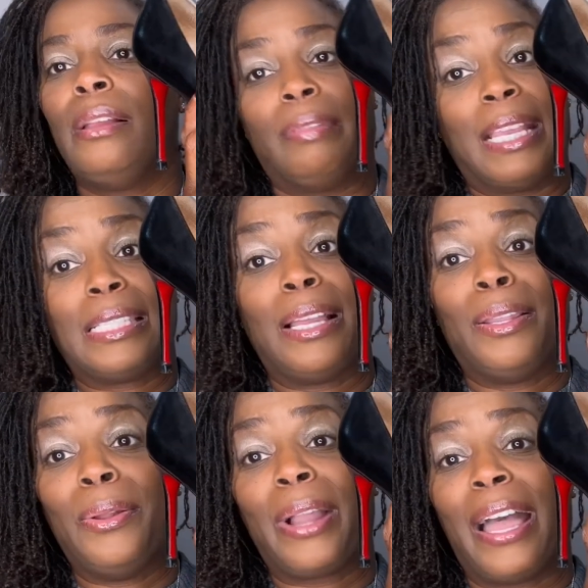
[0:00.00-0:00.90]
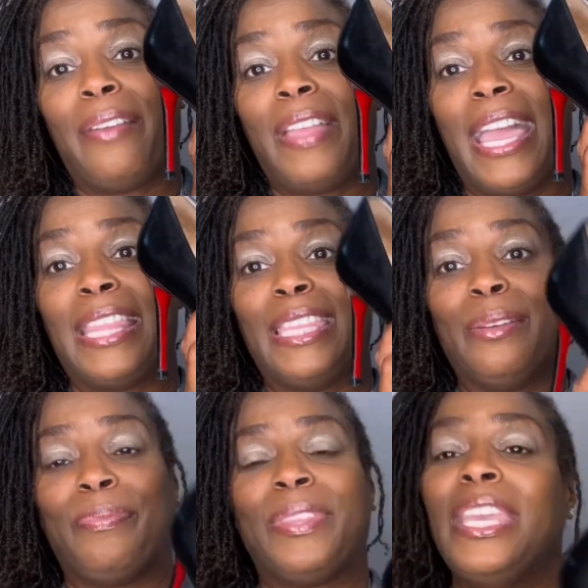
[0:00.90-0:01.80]
that's how long I've had
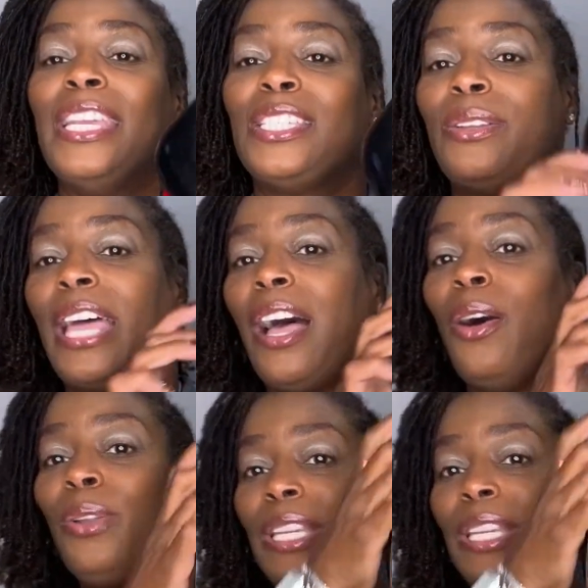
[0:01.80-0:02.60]
them. So not only